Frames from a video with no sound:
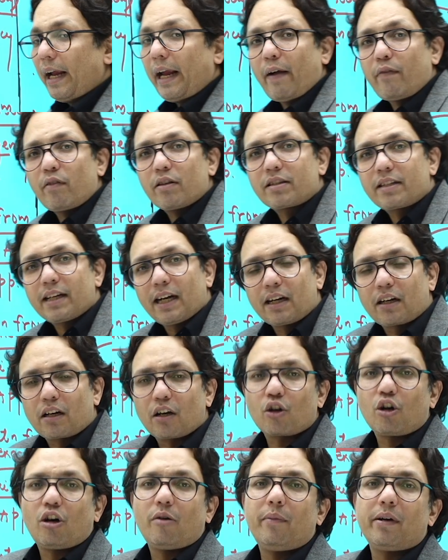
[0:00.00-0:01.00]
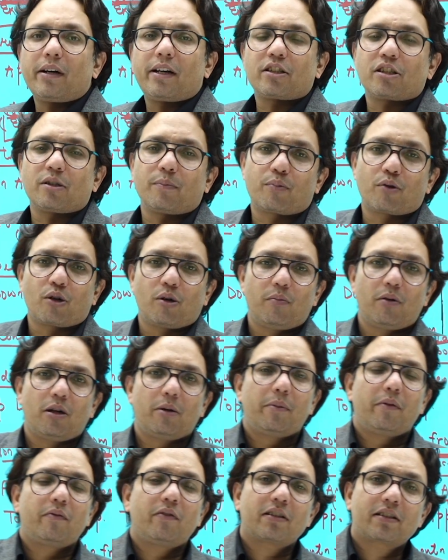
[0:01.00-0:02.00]
If the central government has a
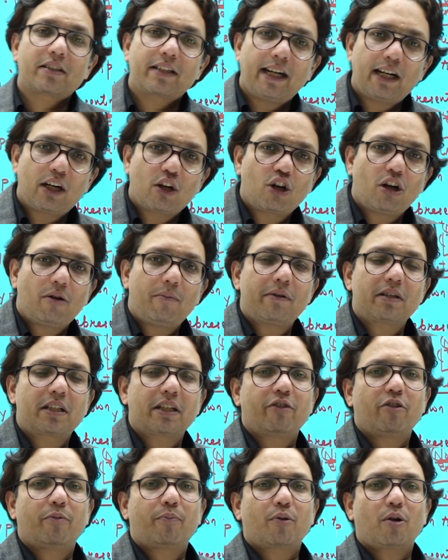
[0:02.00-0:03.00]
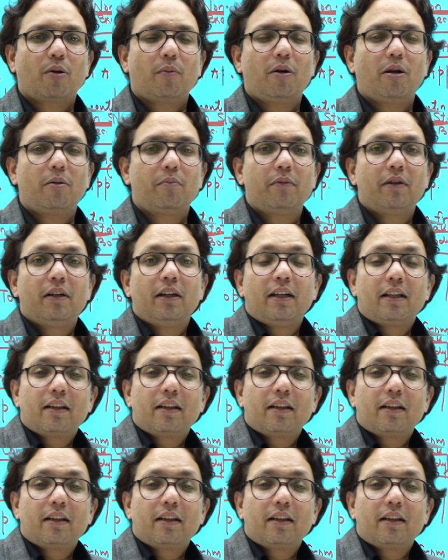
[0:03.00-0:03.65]
problem, if the state governments have a problem,